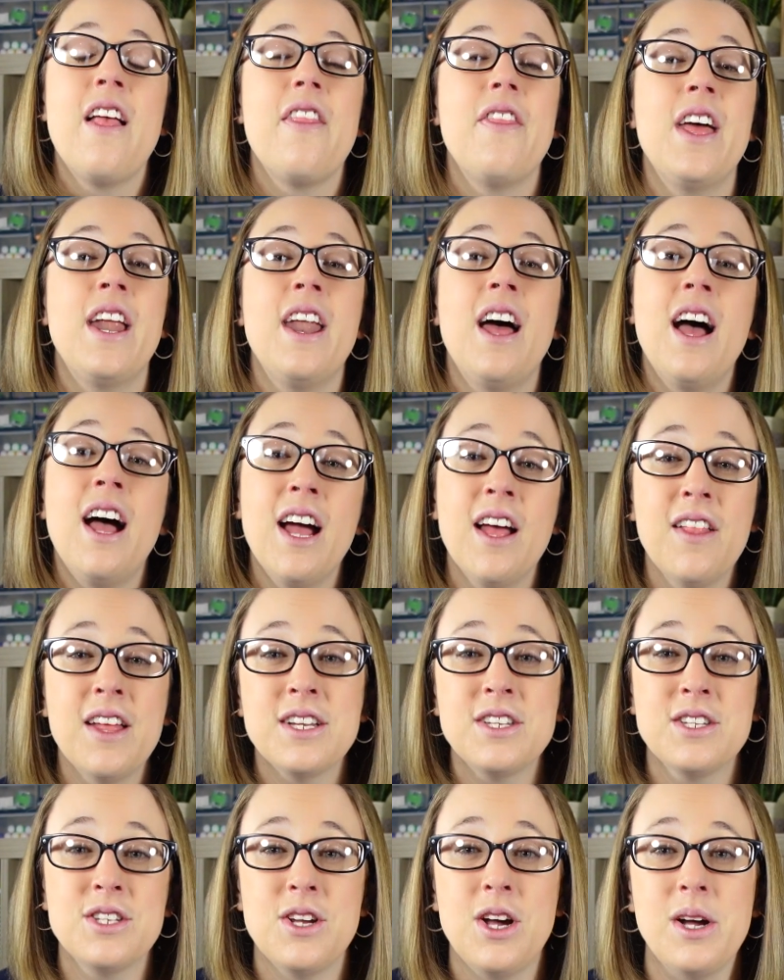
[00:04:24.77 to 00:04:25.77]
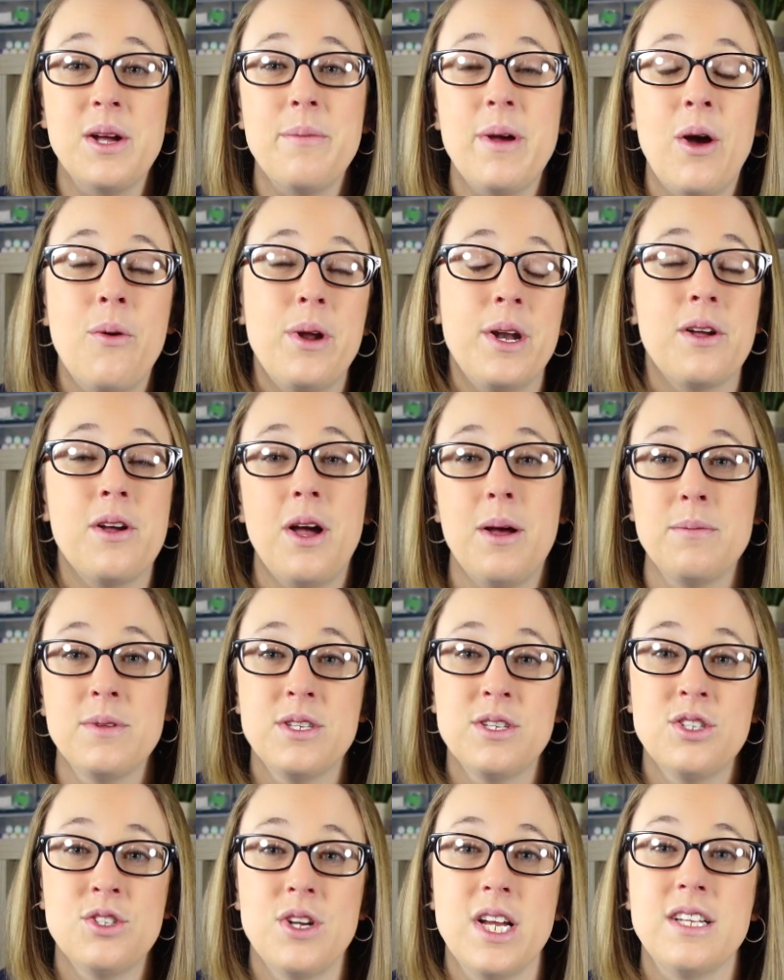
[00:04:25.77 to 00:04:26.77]
that I like to talk about when it comes
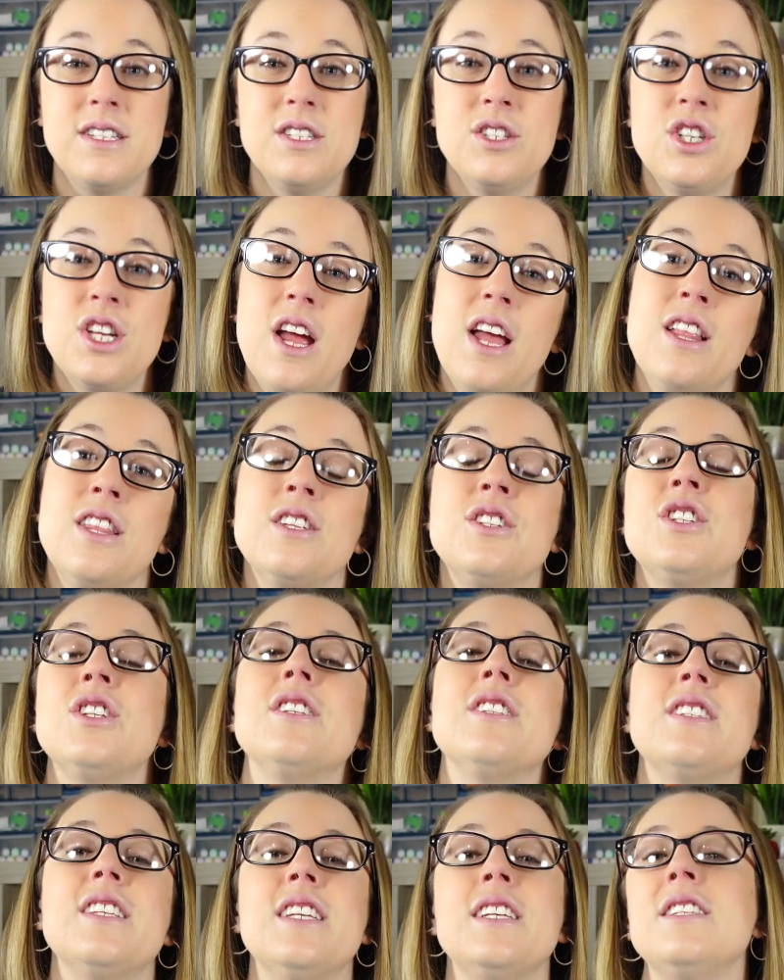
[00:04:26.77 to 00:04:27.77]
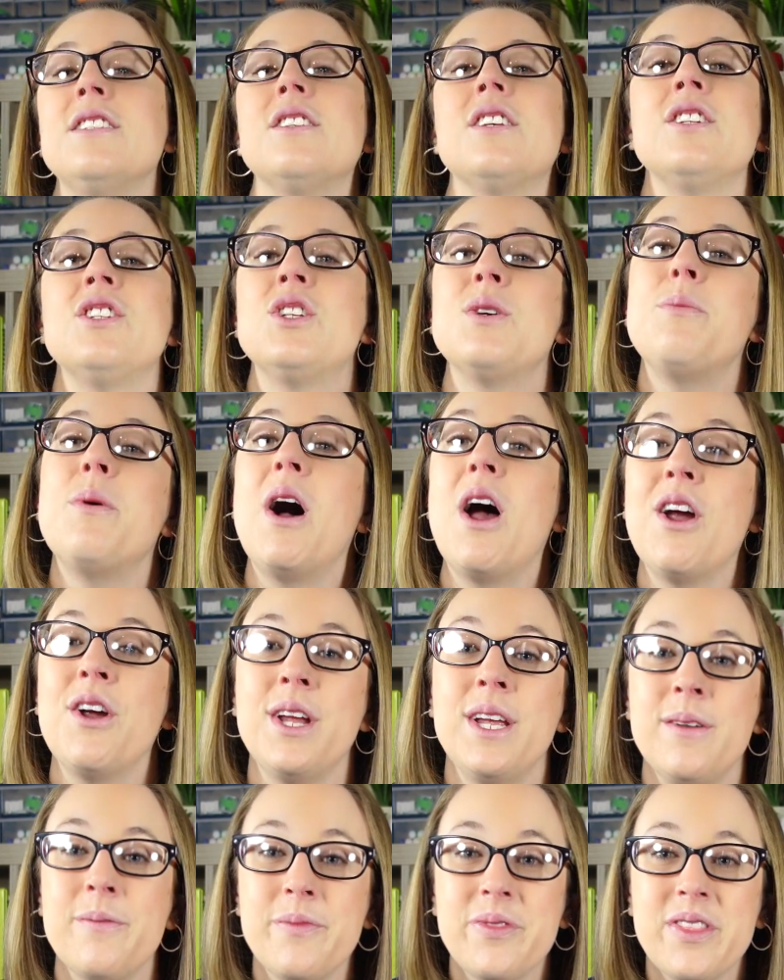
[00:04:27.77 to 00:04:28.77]
to strengths and challenges is Jabari.